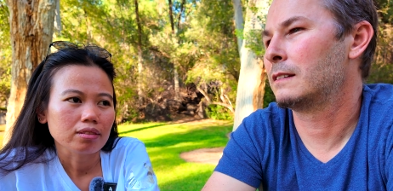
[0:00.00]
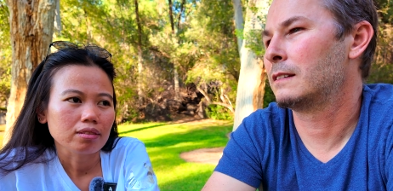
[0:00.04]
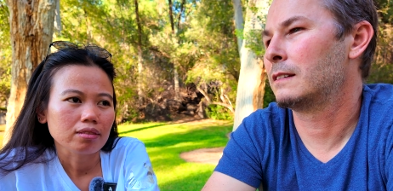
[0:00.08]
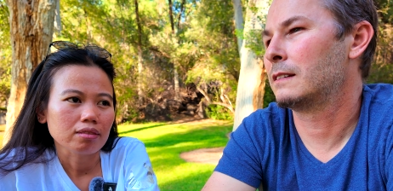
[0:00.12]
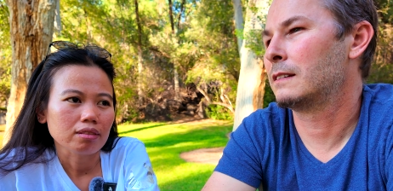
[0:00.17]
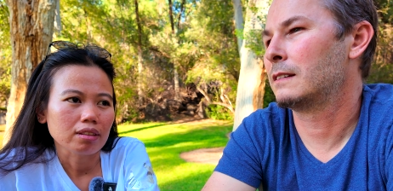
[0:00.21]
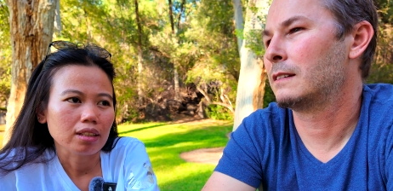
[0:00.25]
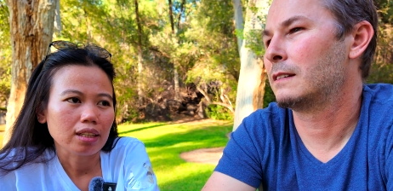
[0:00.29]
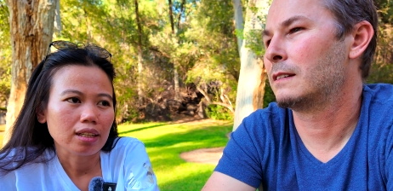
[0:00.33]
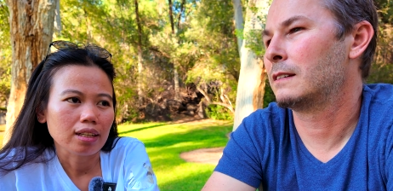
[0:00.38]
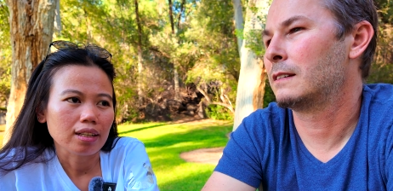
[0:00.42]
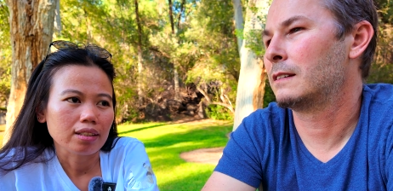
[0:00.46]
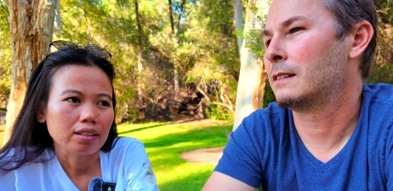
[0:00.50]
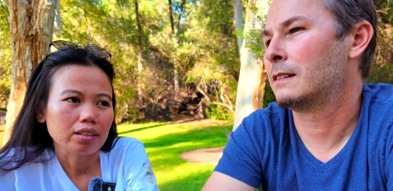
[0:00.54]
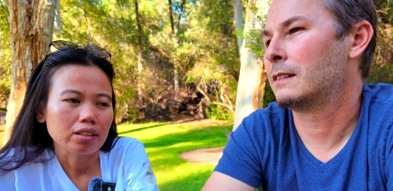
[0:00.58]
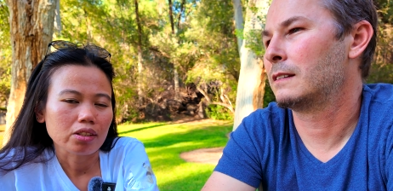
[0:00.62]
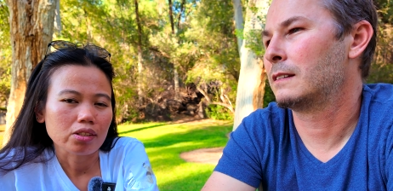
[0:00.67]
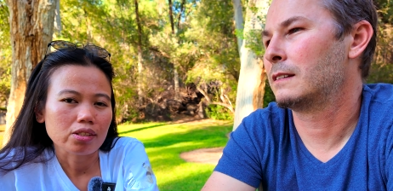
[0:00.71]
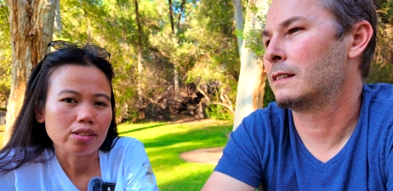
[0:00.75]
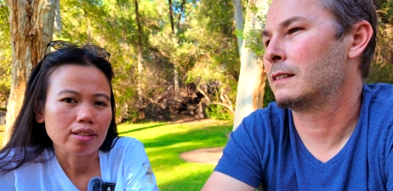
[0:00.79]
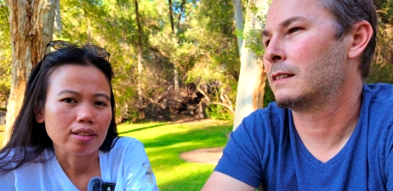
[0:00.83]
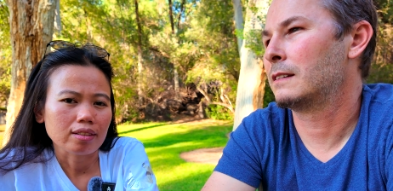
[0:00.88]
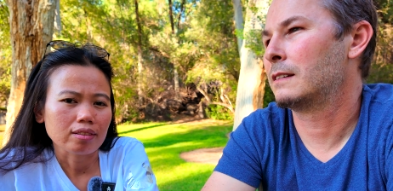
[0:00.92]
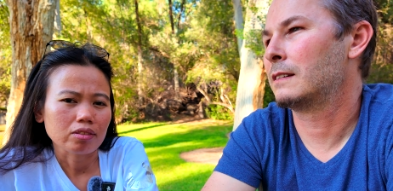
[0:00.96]
Speaker 1: really
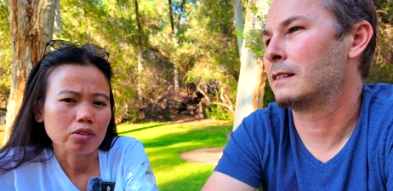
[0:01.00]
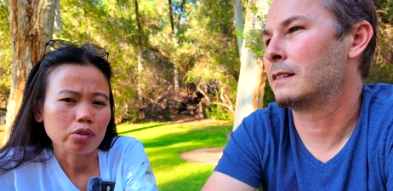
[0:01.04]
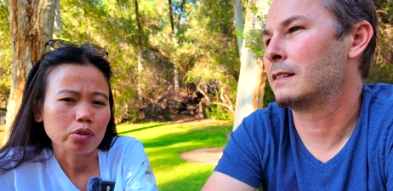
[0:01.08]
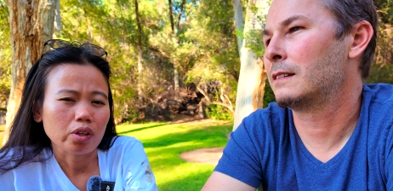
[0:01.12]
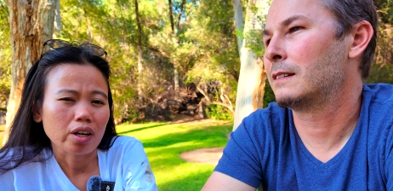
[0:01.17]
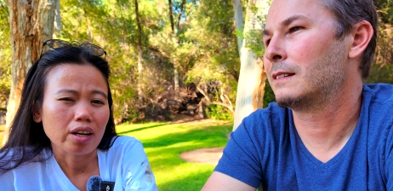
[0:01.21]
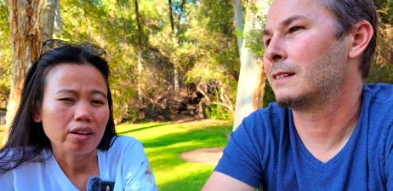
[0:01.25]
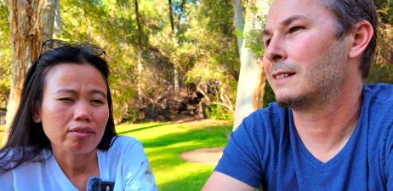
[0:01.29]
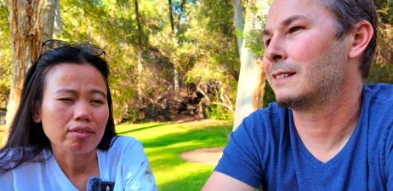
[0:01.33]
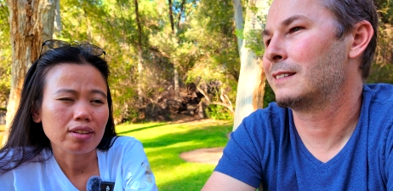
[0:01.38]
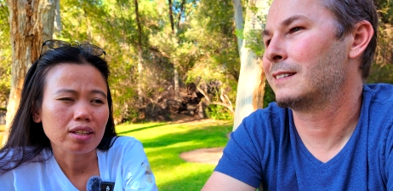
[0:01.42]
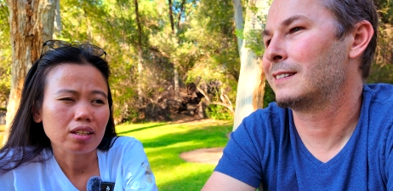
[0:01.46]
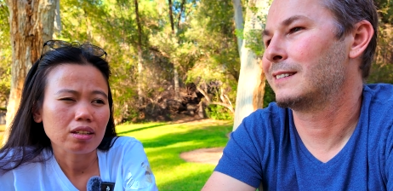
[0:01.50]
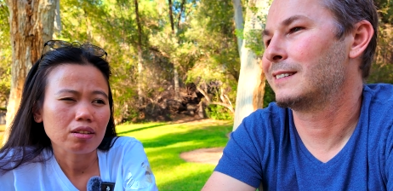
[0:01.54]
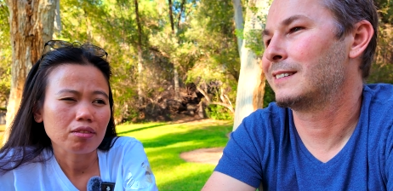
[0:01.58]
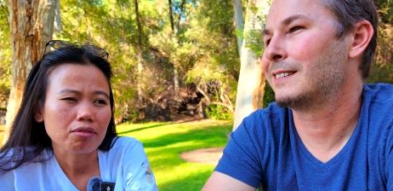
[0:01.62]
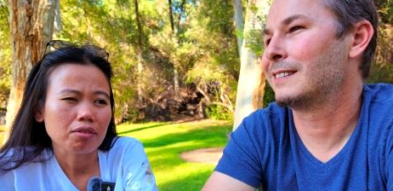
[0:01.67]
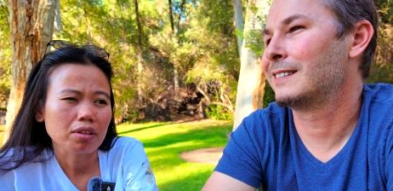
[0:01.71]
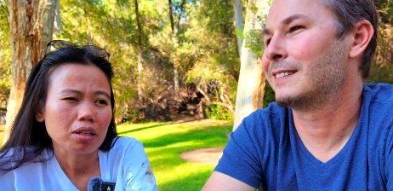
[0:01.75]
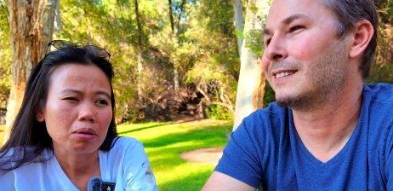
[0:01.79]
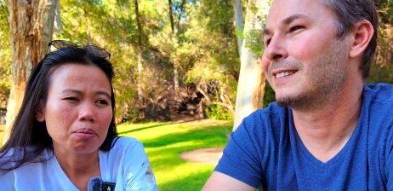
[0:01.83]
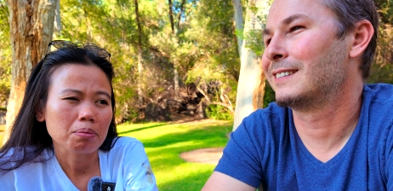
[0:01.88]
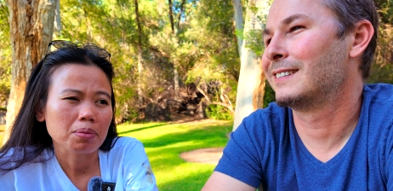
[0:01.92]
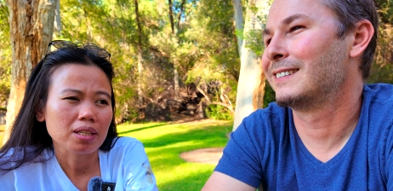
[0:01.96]
understand on driving in the
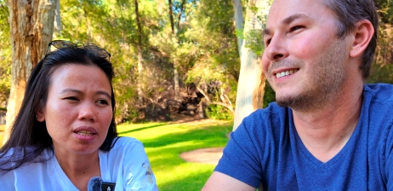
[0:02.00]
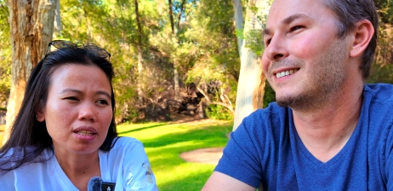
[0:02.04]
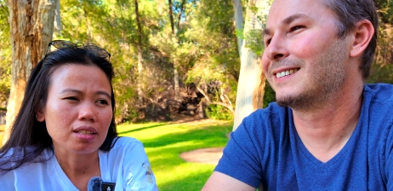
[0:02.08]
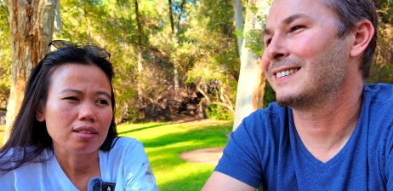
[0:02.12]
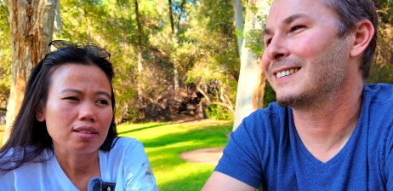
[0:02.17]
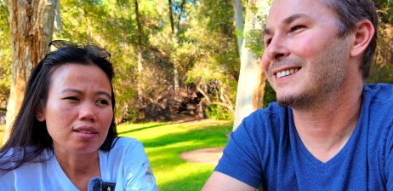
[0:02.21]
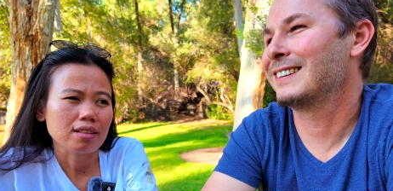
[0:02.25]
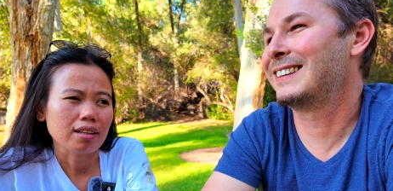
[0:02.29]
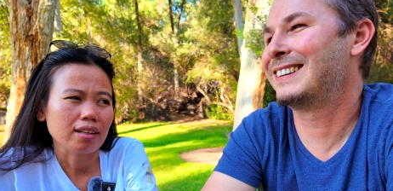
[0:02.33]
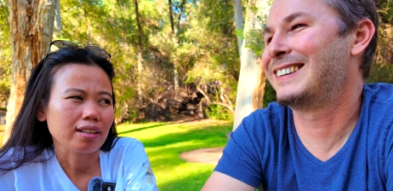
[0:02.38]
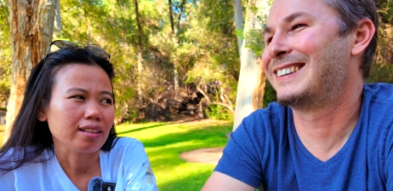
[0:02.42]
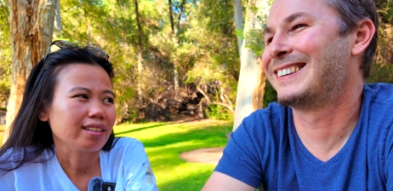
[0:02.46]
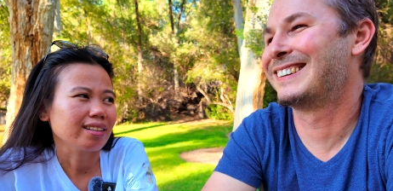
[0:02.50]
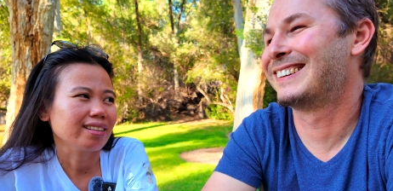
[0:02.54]
Philippines. Like,